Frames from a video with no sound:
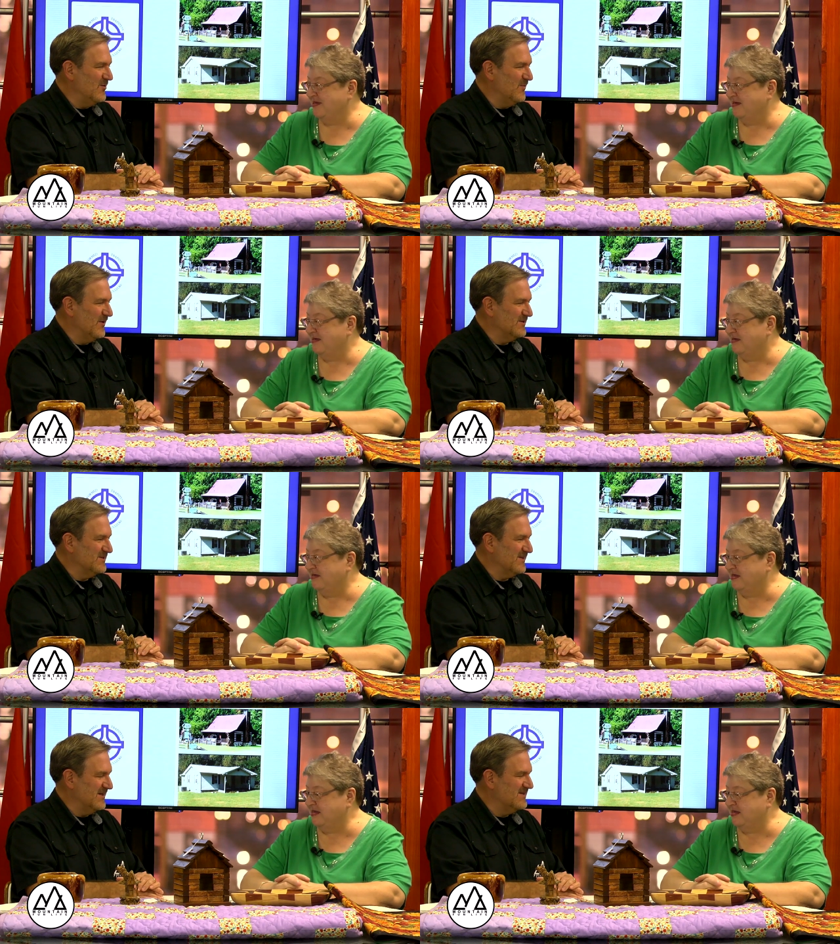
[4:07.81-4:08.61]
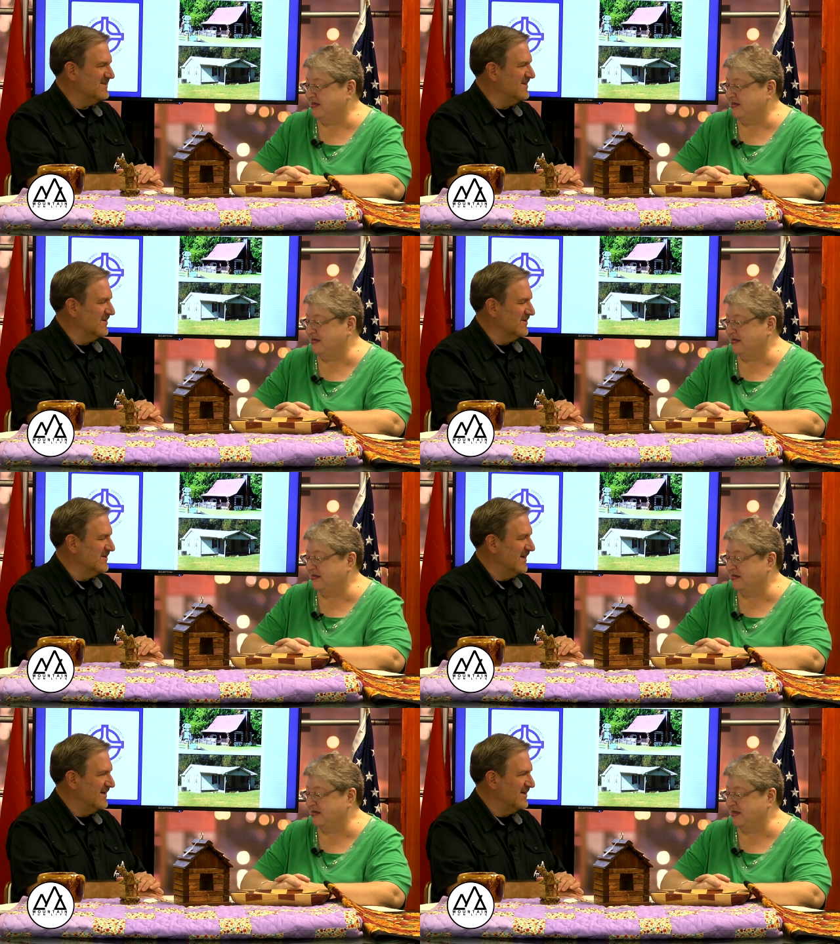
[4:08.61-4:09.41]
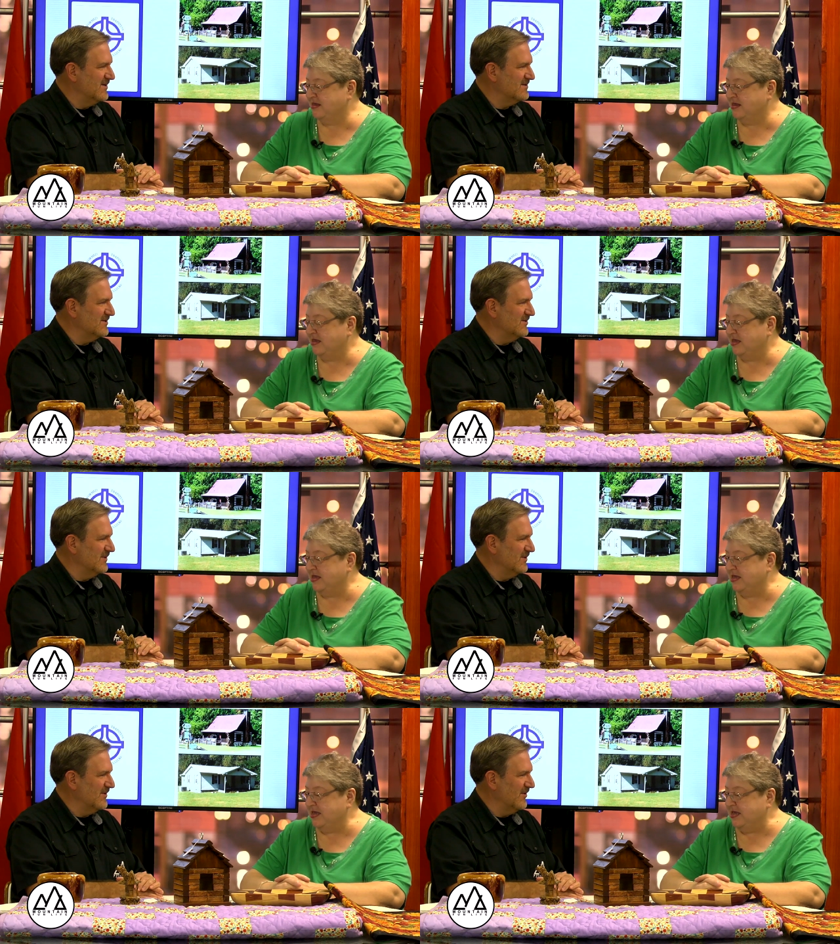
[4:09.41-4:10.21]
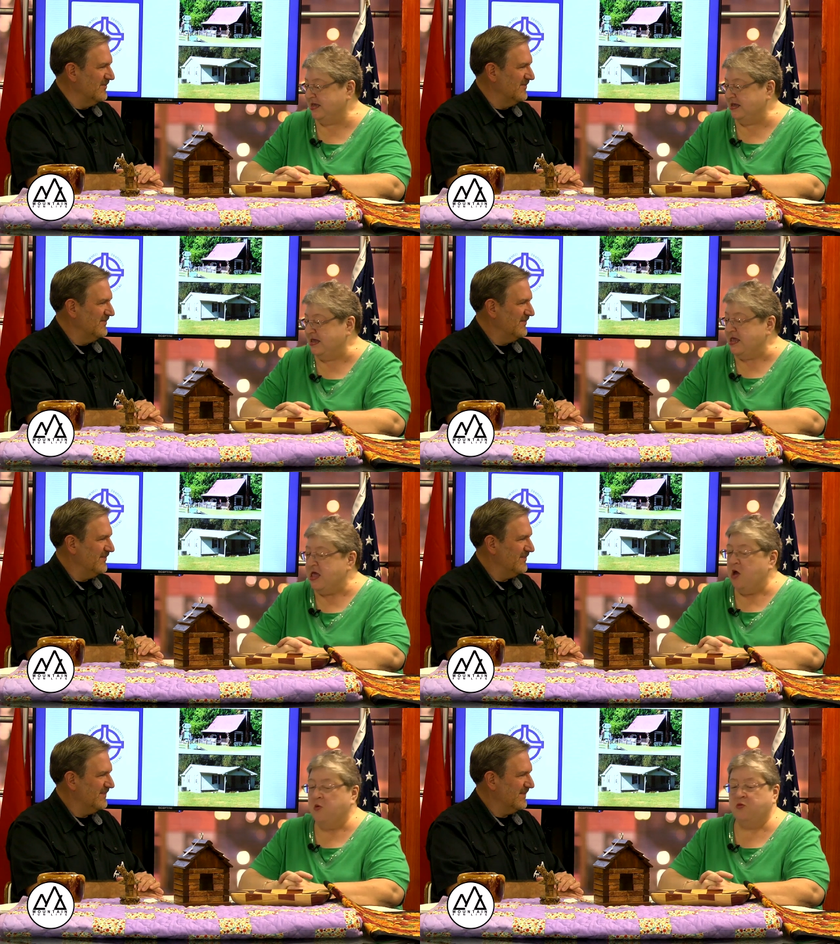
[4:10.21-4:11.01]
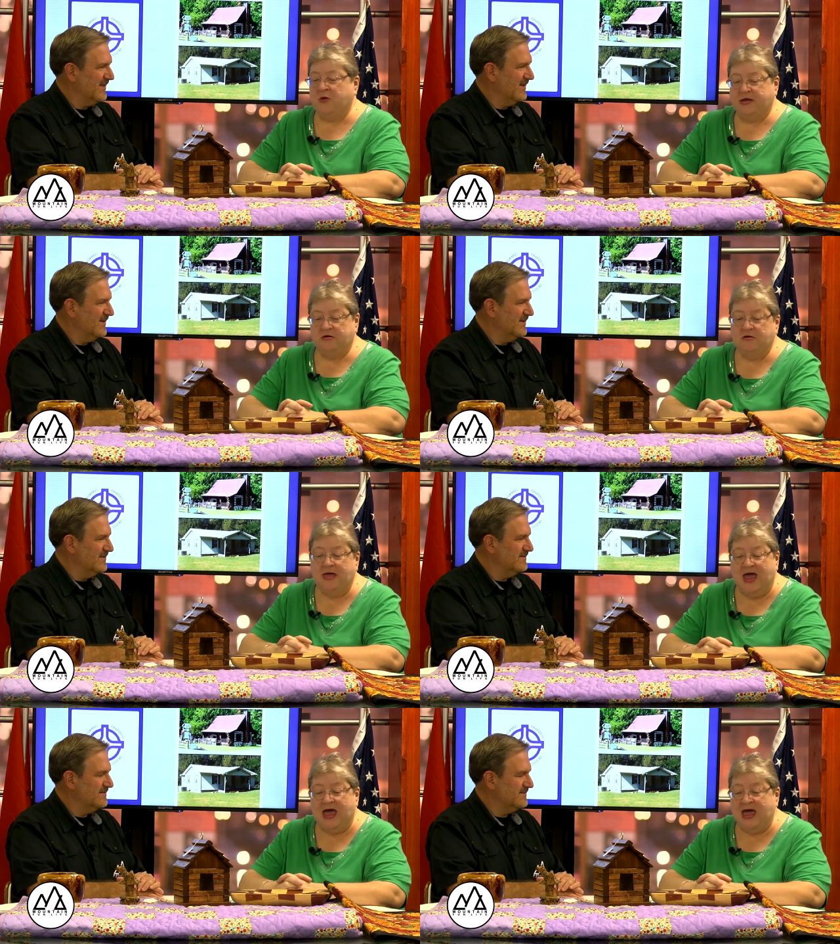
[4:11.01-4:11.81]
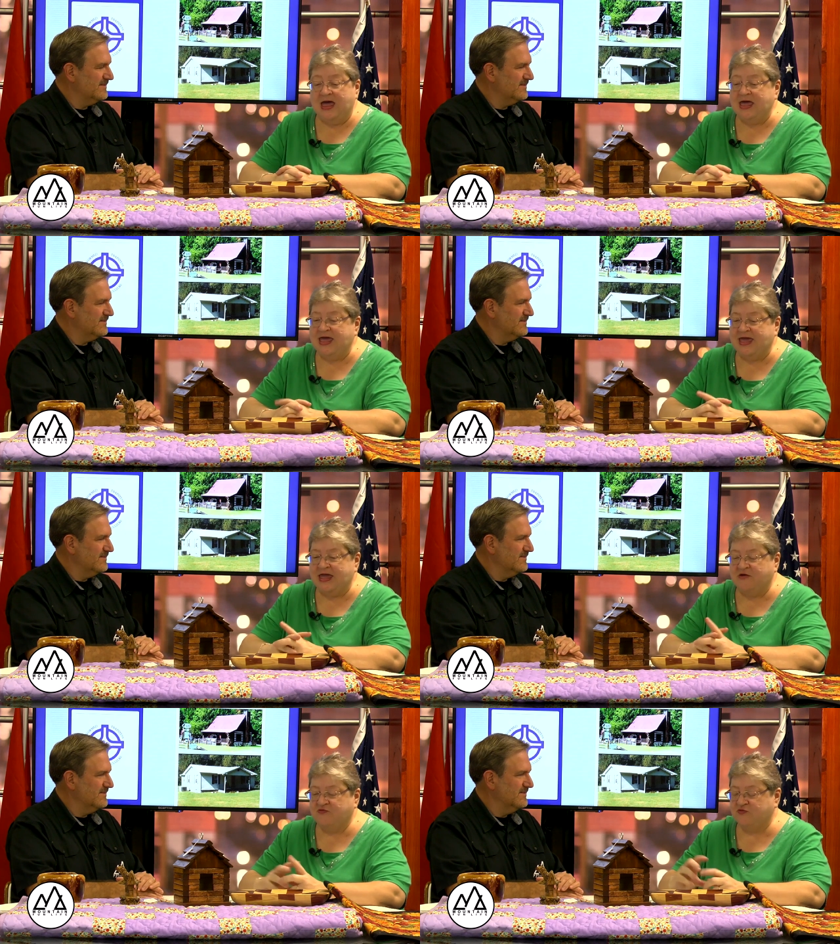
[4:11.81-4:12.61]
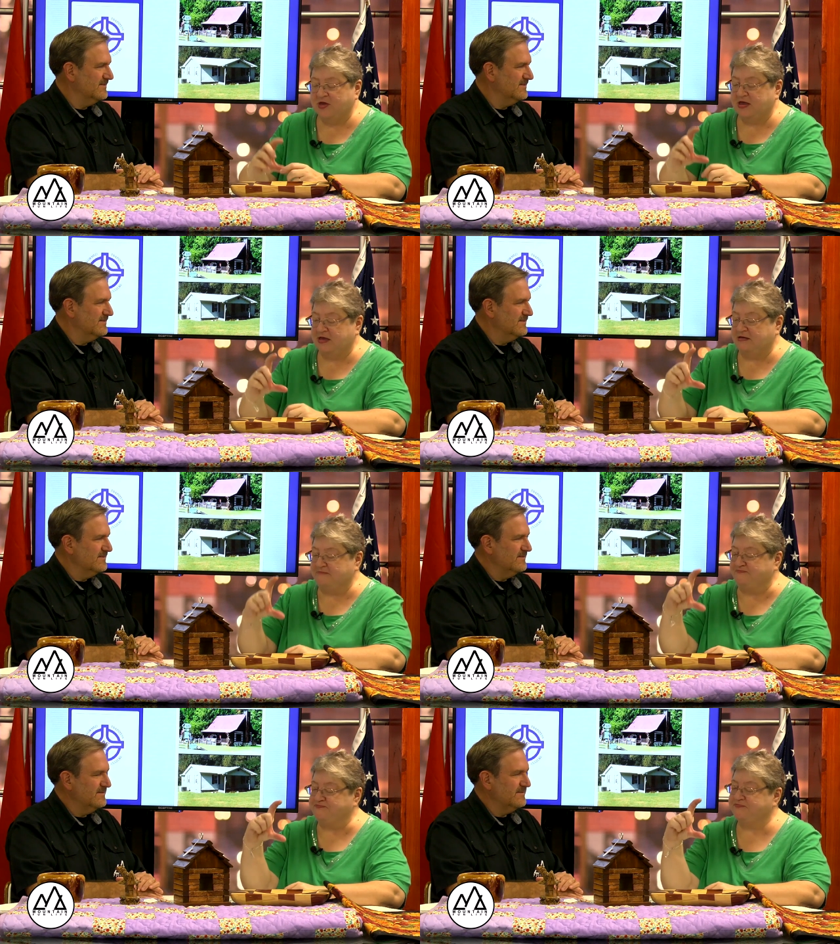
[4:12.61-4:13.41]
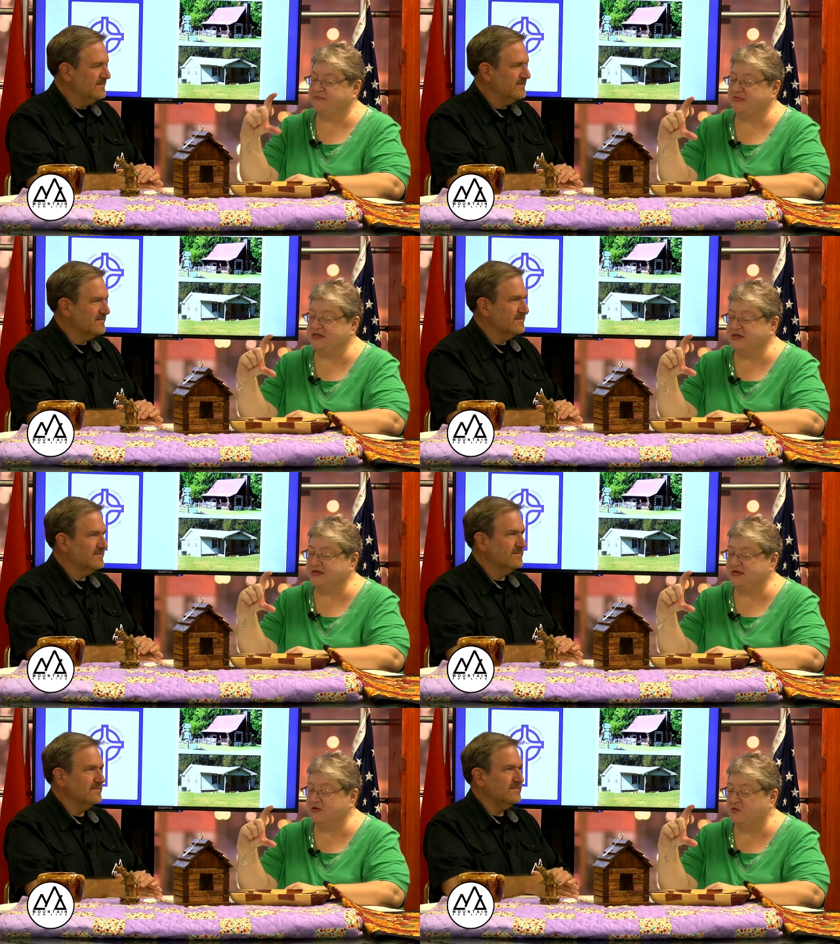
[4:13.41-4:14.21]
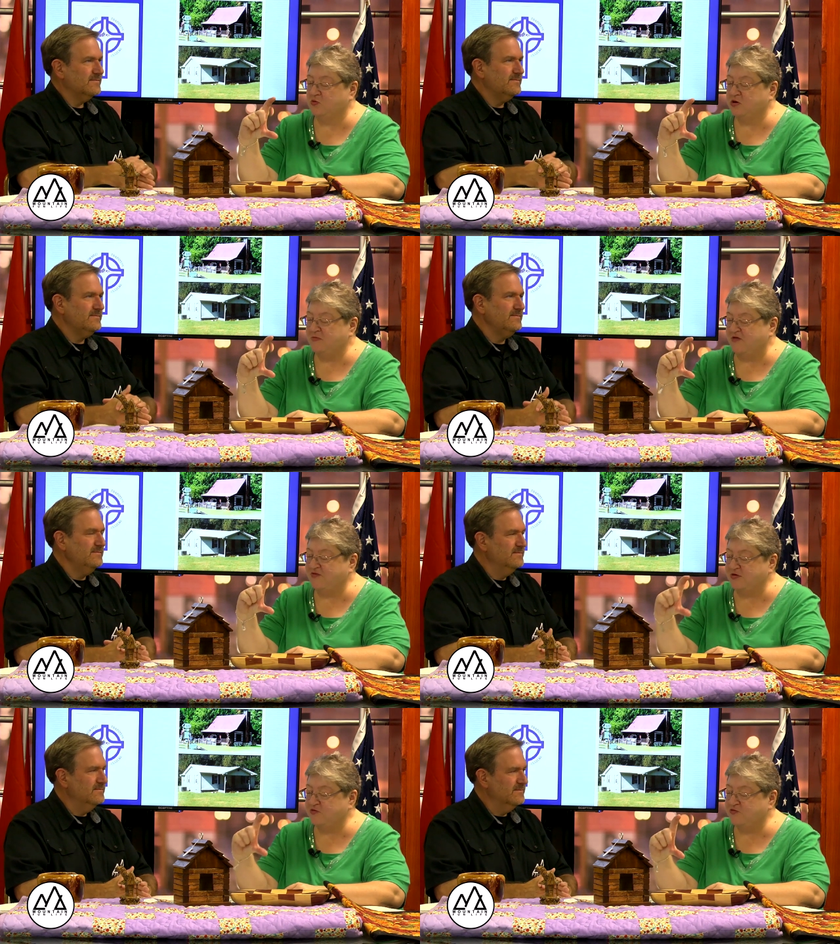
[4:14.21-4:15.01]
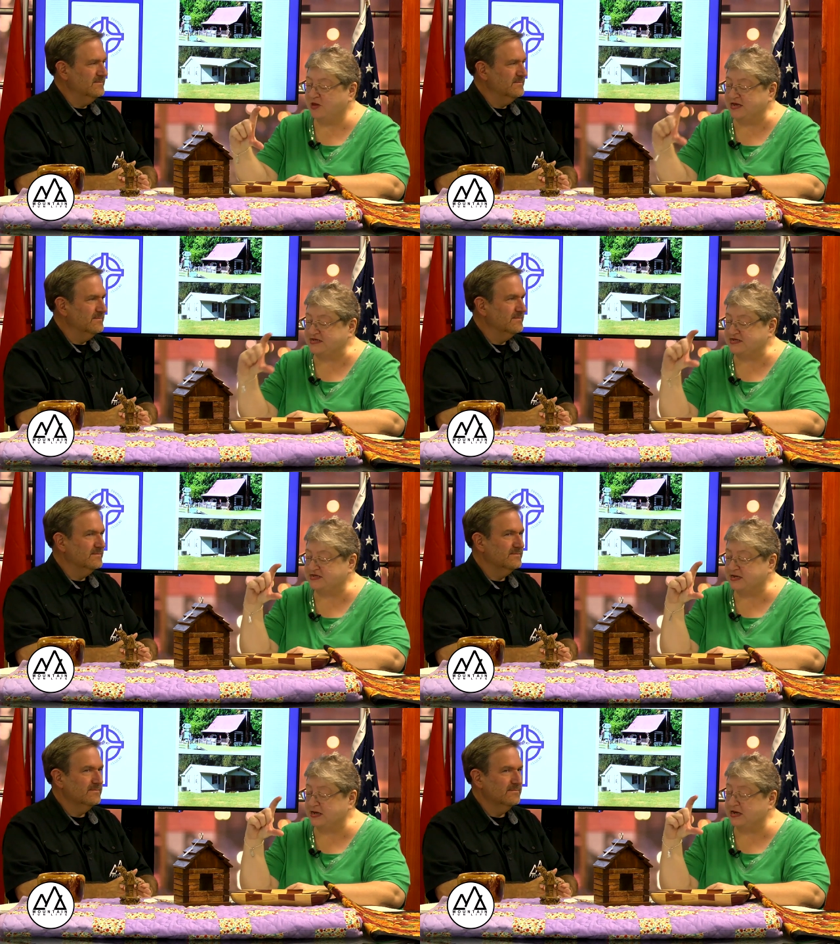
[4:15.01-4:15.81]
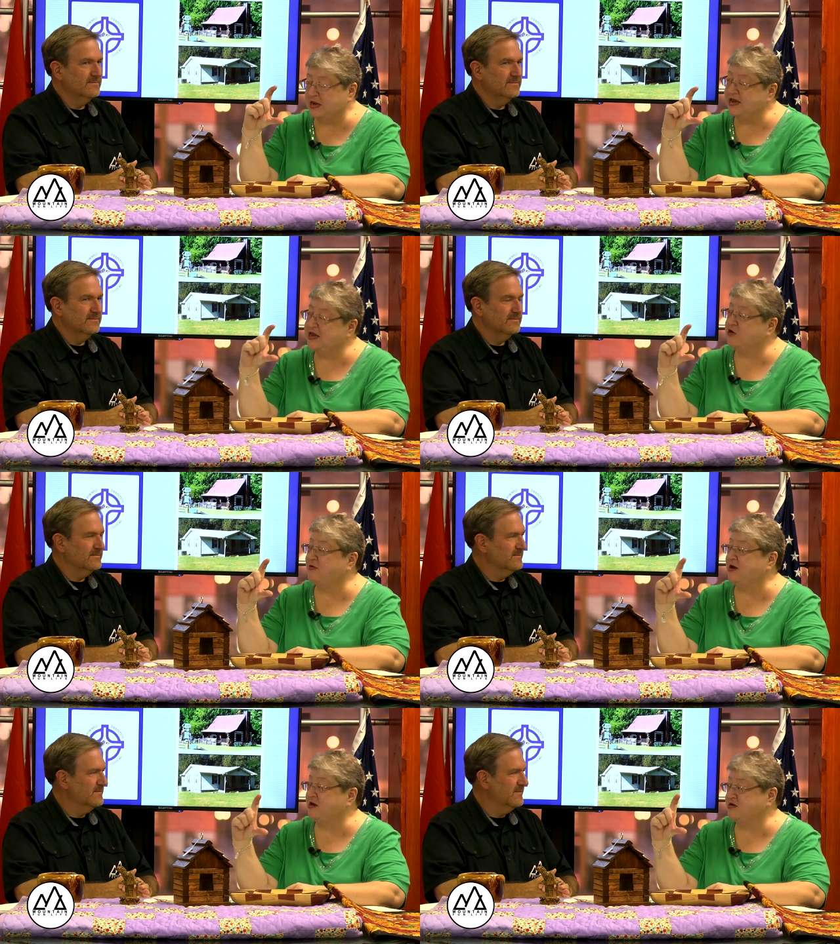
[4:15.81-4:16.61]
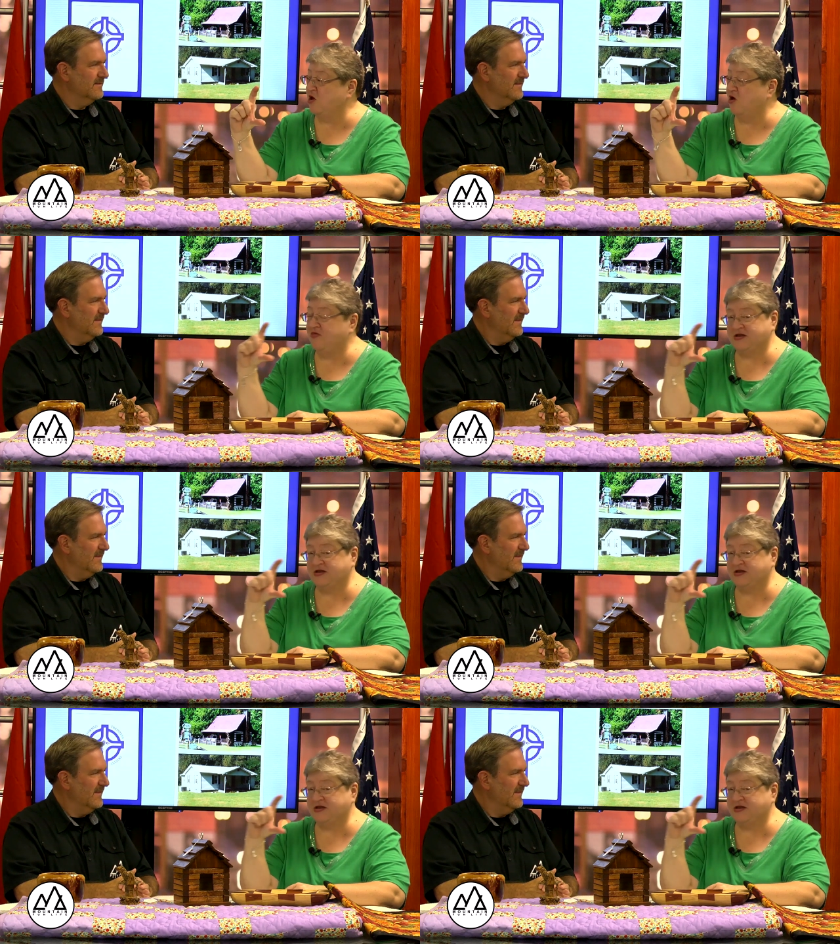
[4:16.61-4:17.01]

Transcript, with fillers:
Speaker 1: you purchased that is dear and near to you at your home?
Speaker 2: Well, I have um, one of my favorite things is a little hickory nut doll